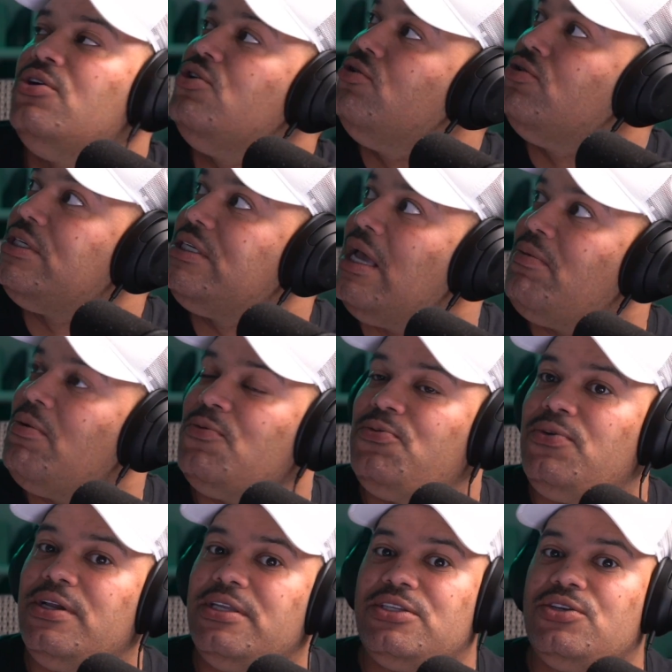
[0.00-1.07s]
You're seven
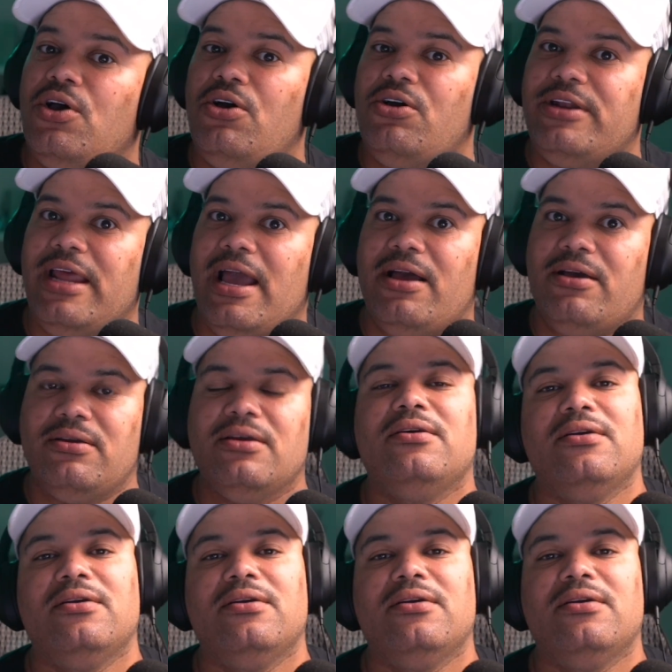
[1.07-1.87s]
foot tall now